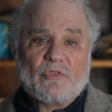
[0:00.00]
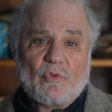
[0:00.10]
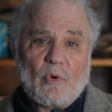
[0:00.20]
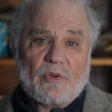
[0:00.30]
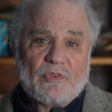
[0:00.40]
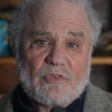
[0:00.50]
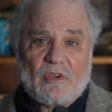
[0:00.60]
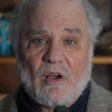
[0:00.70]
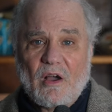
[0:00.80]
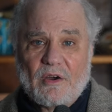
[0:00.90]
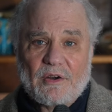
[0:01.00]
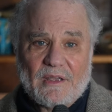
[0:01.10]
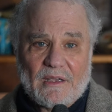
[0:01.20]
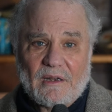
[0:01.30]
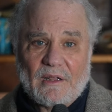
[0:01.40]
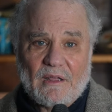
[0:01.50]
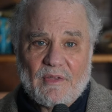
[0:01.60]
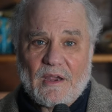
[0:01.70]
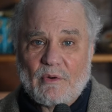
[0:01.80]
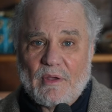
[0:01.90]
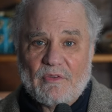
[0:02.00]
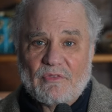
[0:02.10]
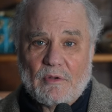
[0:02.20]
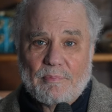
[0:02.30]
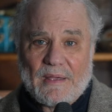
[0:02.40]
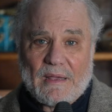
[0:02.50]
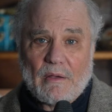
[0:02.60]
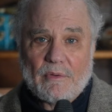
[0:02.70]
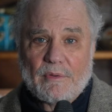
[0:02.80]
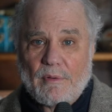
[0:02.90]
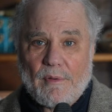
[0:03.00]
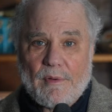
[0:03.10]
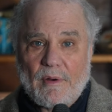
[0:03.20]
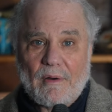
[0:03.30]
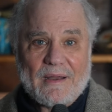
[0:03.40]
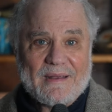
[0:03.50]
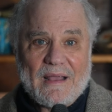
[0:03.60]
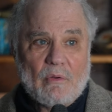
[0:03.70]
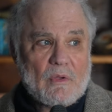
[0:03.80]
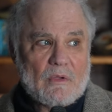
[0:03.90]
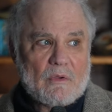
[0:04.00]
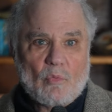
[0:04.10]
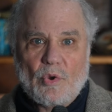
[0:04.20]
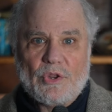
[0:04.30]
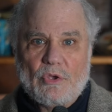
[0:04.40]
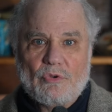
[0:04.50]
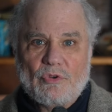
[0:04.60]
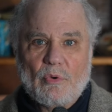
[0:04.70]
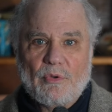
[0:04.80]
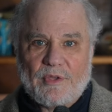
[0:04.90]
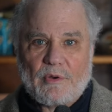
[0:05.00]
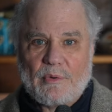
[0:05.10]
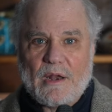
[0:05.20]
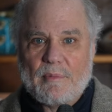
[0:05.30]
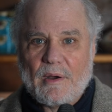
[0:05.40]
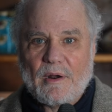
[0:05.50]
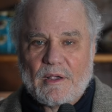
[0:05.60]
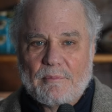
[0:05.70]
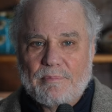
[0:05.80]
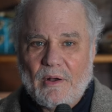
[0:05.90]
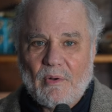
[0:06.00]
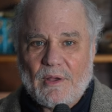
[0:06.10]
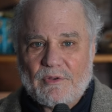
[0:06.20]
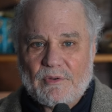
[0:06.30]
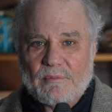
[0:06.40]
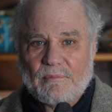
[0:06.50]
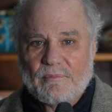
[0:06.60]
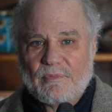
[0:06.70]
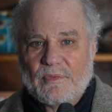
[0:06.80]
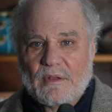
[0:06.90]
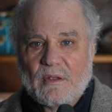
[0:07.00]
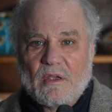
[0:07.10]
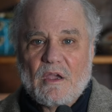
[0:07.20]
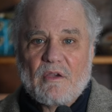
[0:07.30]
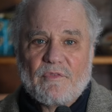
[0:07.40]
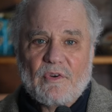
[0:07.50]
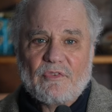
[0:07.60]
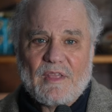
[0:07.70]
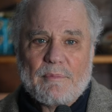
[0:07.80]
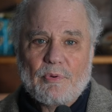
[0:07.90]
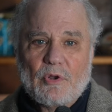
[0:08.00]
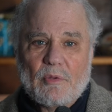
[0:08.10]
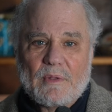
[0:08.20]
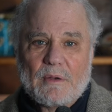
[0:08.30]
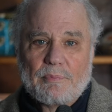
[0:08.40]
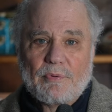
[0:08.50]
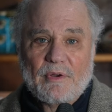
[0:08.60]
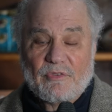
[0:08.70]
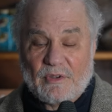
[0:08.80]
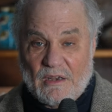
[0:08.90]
forces conquered Italy, they arrested Pound. All right, now, what do you do with a great American poet? First, they put him in prison.